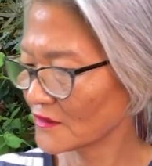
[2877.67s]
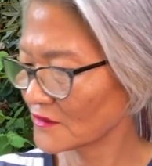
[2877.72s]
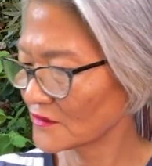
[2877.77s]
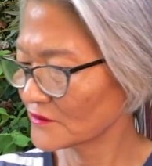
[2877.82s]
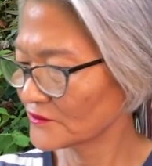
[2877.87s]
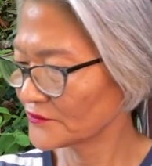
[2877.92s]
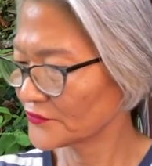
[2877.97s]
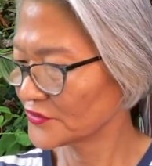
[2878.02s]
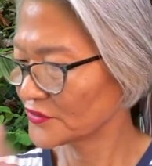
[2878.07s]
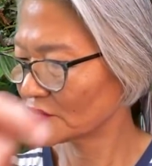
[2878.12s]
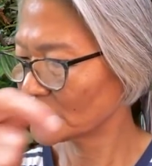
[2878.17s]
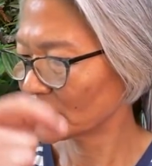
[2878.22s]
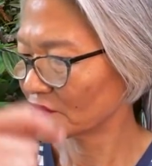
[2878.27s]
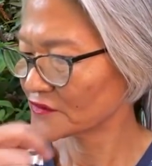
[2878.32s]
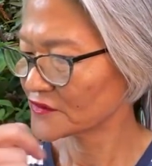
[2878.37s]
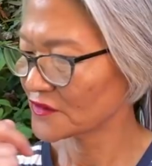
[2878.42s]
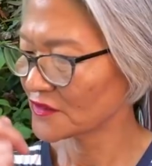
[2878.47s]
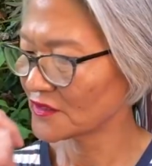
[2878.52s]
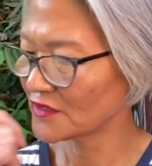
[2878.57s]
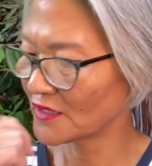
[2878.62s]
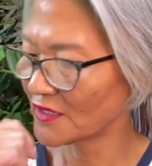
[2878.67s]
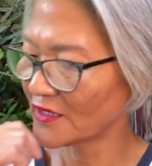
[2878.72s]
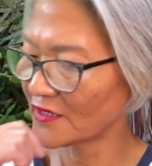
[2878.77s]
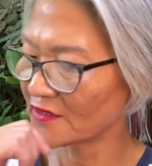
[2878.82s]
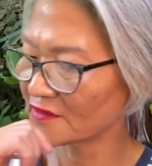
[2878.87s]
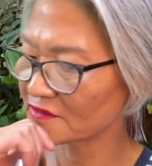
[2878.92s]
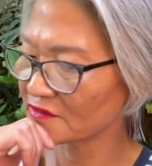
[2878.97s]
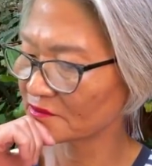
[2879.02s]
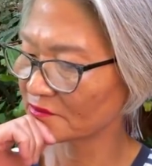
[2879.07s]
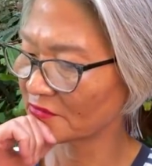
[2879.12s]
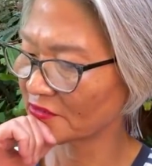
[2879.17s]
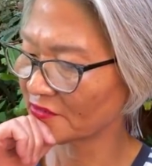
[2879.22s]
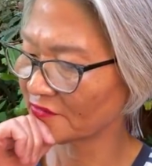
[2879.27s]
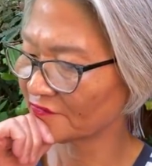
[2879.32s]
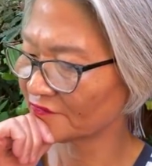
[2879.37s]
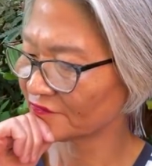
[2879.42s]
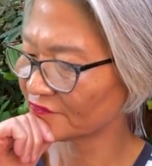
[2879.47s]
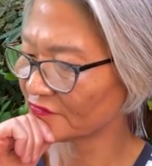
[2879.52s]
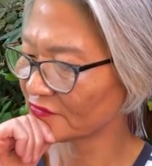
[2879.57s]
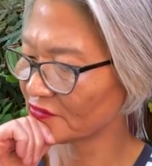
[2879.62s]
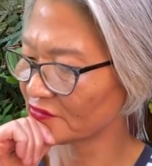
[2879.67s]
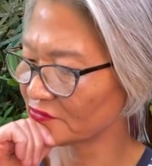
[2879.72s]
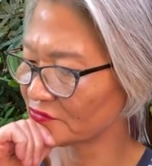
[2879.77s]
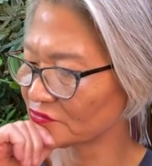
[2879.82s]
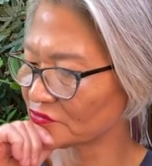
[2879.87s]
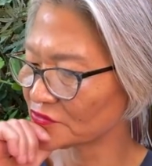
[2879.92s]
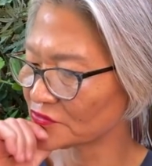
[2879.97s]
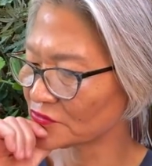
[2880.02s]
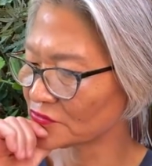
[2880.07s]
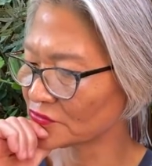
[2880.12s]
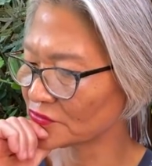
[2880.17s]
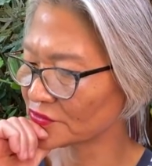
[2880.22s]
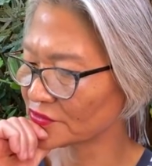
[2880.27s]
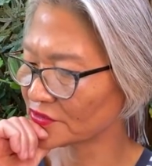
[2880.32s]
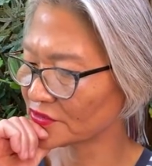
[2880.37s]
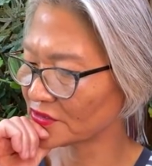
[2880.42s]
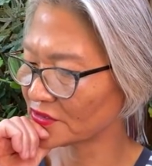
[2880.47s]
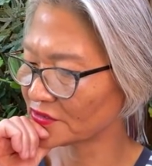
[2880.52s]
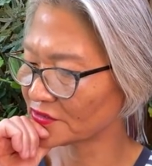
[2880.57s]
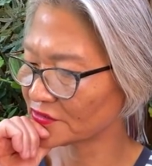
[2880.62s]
Because he asked my friends who says